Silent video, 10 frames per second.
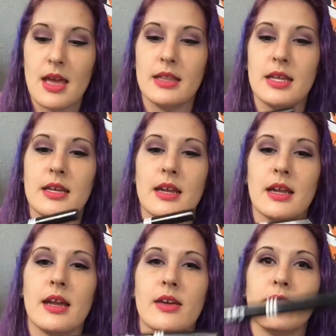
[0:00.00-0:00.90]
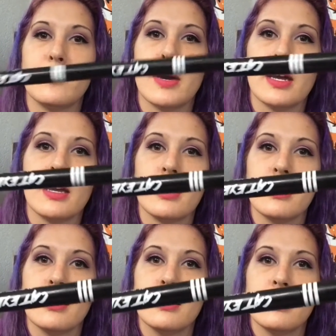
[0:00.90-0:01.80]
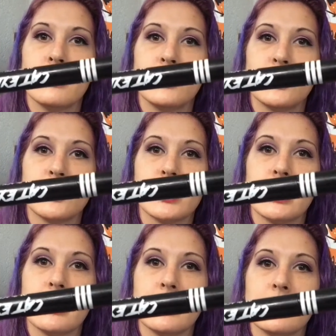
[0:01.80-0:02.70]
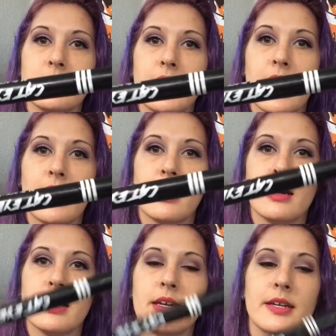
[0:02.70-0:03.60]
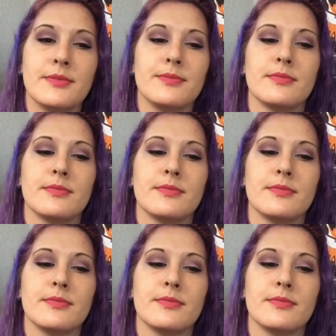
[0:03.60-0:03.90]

And then I have my Jordana Cat Eye